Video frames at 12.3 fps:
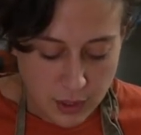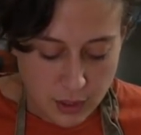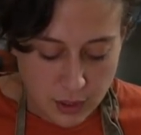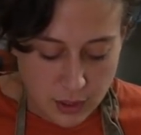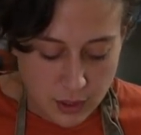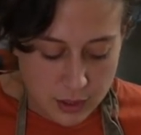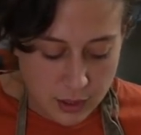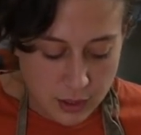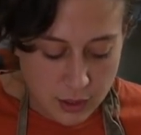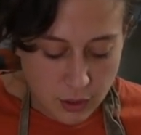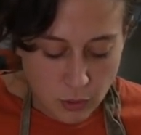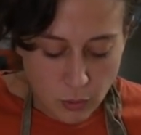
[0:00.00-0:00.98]
It's a
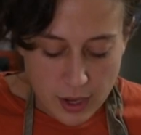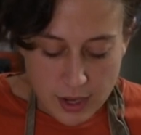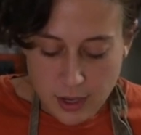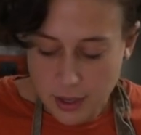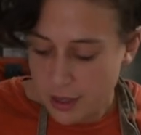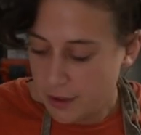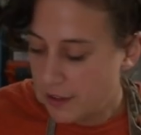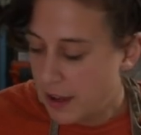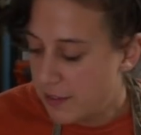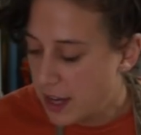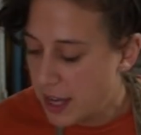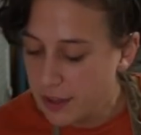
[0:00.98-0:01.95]
little wider than
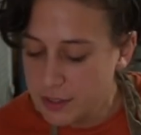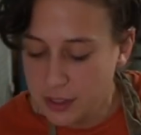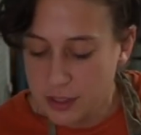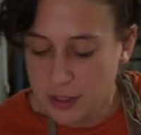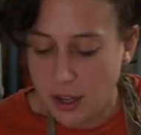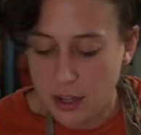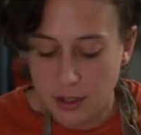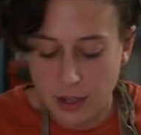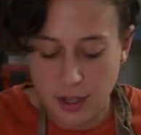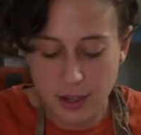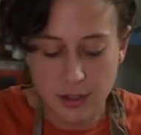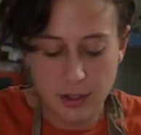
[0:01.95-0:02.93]
5.5, so let's collar it
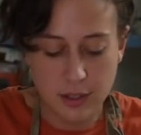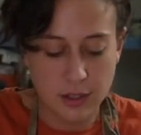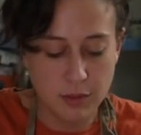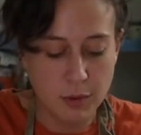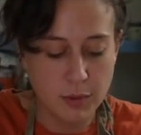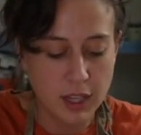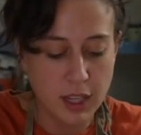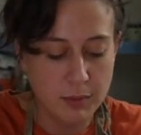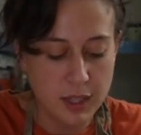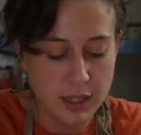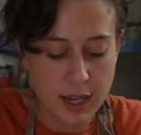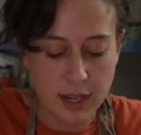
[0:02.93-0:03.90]
in because we want to keep
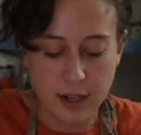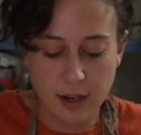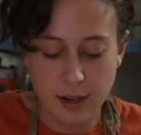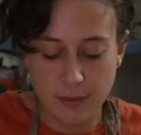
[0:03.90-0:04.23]
these accurate.